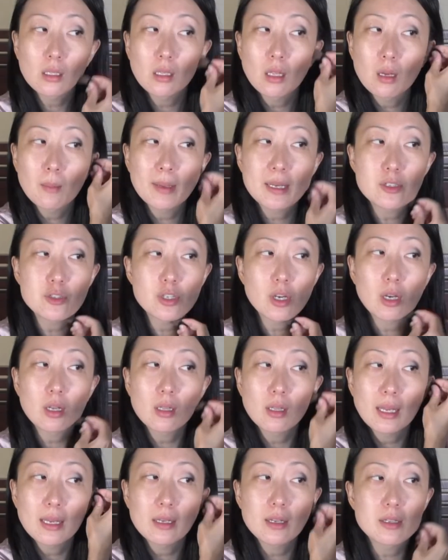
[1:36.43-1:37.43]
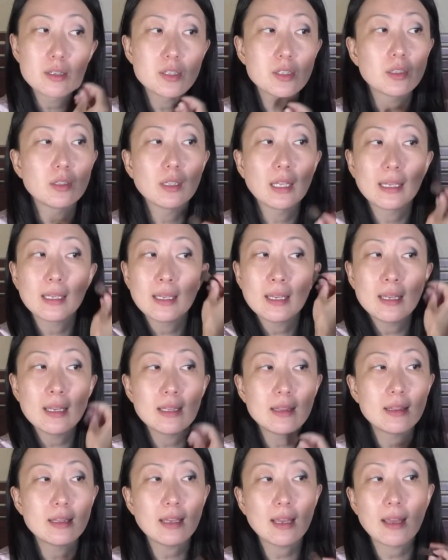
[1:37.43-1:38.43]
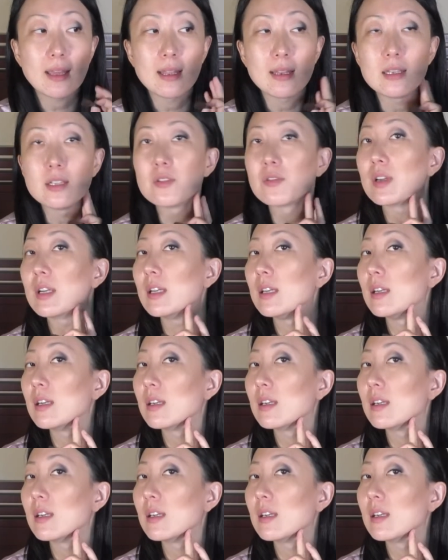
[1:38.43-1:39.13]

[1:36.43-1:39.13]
along my jawline until I hit the end right